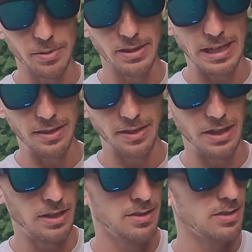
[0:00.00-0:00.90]
down
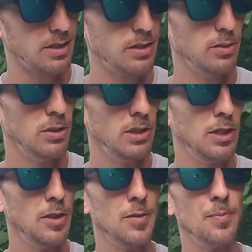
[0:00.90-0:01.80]
there. So,
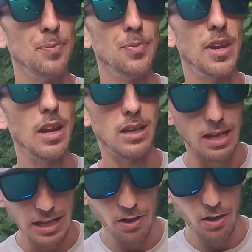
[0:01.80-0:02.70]
a
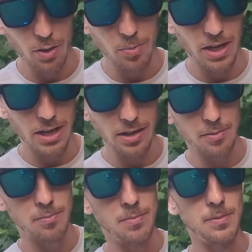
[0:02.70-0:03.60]
lot of hard
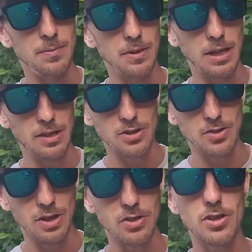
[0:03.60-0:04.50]
bottom, a lot of
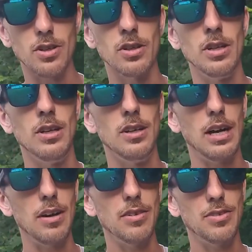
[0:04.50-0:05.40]
structure.
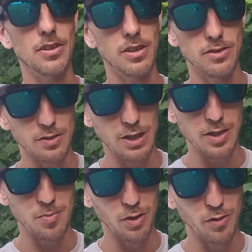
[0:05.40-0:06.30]
Obviously, you can
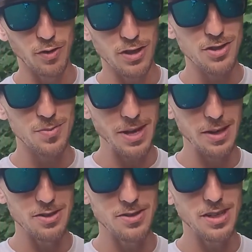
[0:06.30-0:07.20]
catch bluefish,
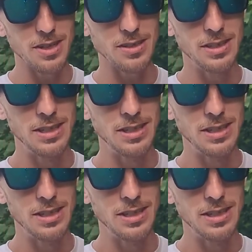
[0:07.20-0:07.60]
Spanish there,